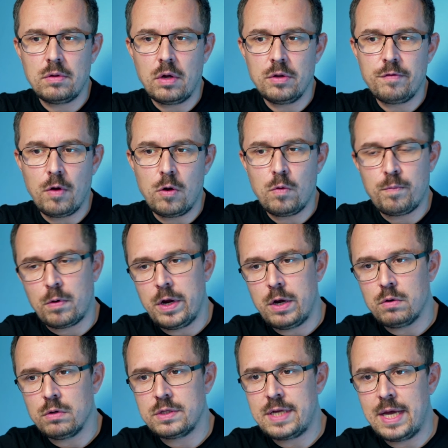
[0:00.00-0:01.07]
on the GoPro
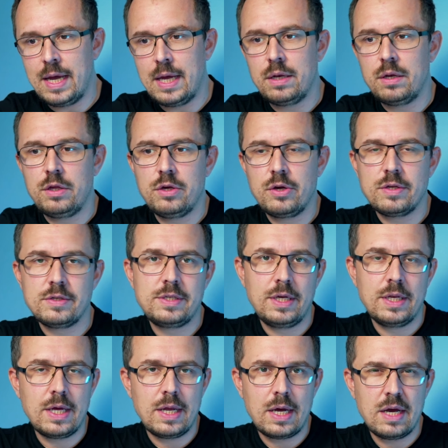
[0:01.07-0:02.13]
Hero 10, you can see
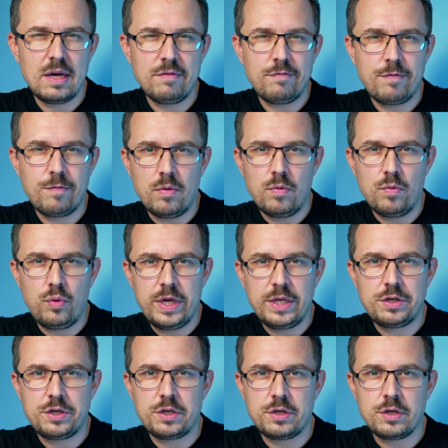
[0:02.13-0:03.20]
that I've
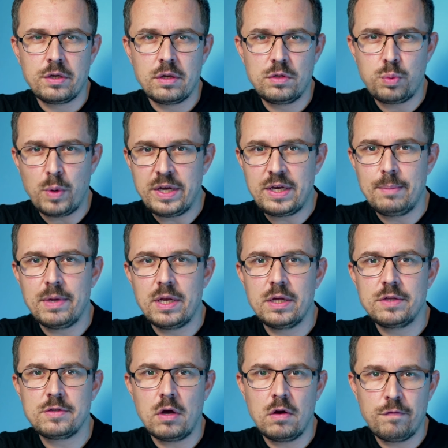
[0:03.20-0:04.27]
reached 20
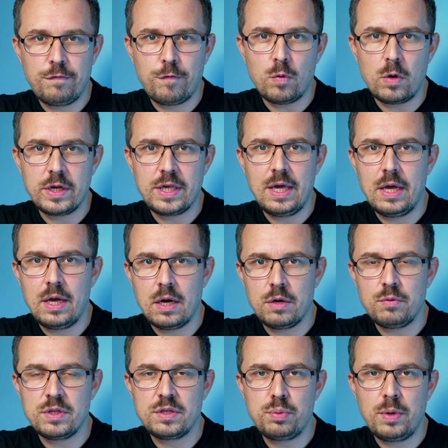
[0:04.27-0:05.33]
minutes on 4K,
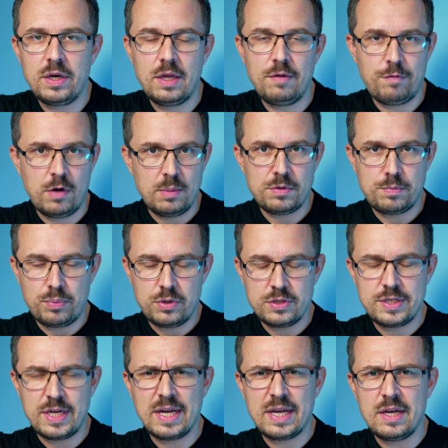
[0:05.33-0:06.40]
120 frames per
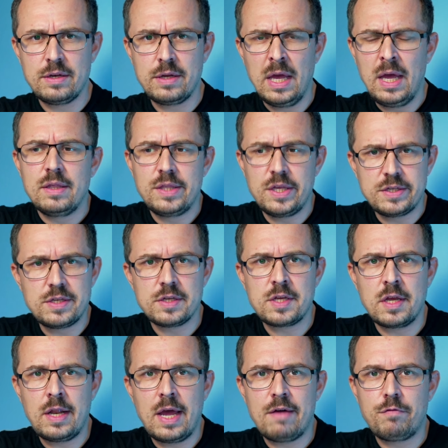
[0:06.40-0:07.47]
second. This is
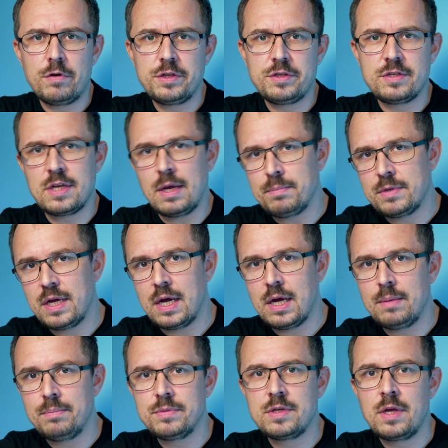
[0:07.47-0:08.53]
an average.
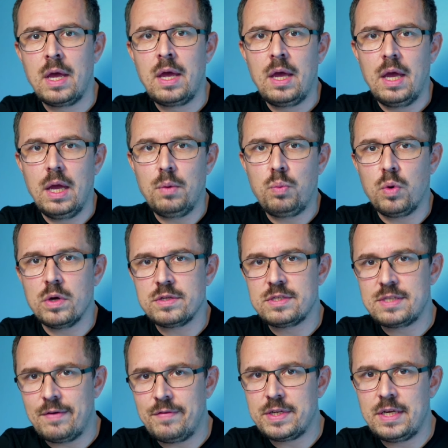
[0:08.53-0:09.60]
Sometimes it was
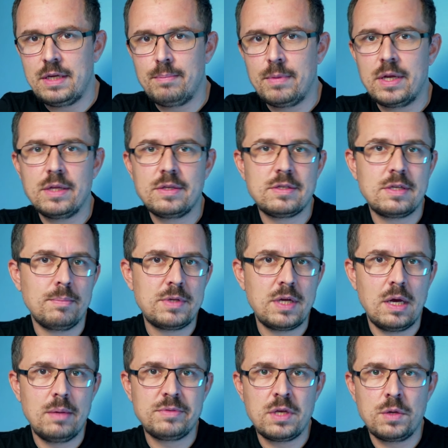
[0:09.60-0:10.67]
17 minutes,
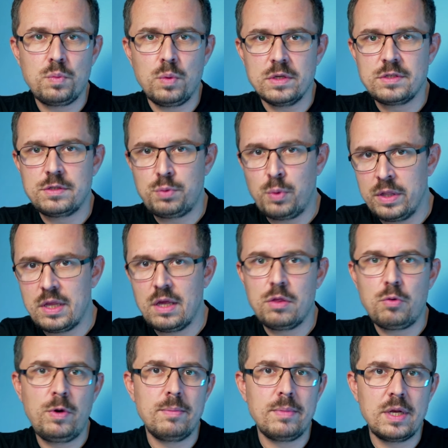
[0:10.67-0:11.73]
sometimes it was
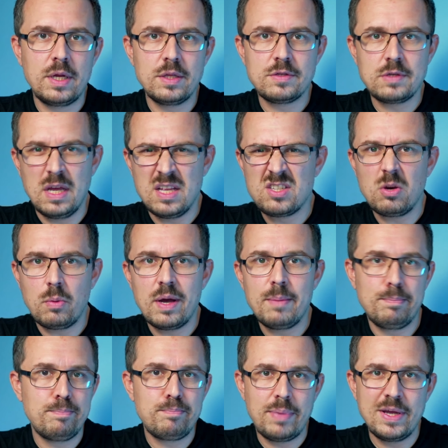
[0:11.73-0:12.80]
23 minutes, and so I
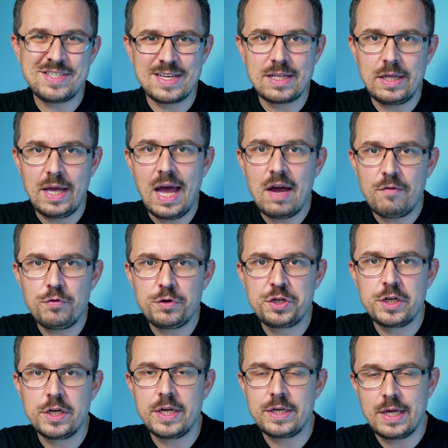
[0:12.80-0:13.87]
basically
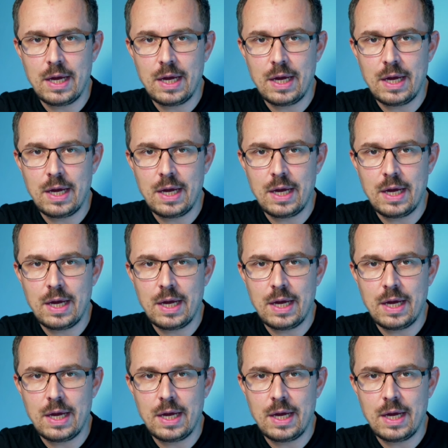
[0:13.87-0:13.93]
averaged it